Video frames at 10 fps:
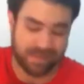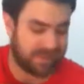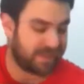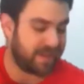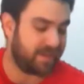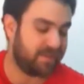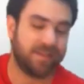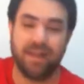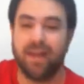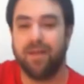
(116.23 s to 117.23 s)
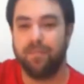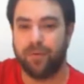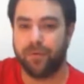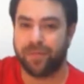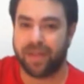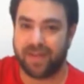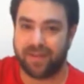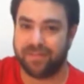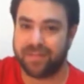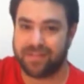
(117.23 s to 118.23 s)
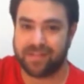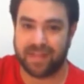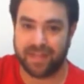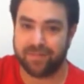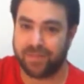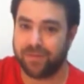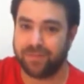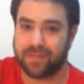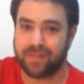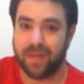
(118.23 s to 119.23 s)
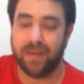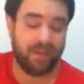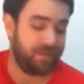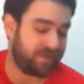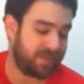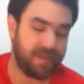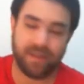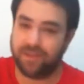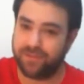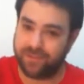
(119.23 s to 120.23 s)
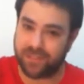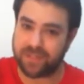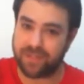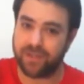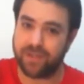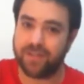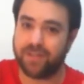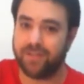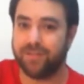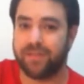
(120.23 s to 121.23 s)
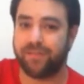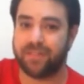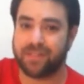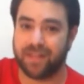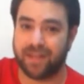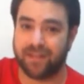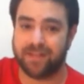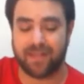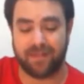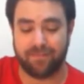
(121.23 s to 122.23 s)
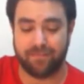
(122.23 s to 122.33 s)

scales both have the same notes. You see, you've just heard two different scales, a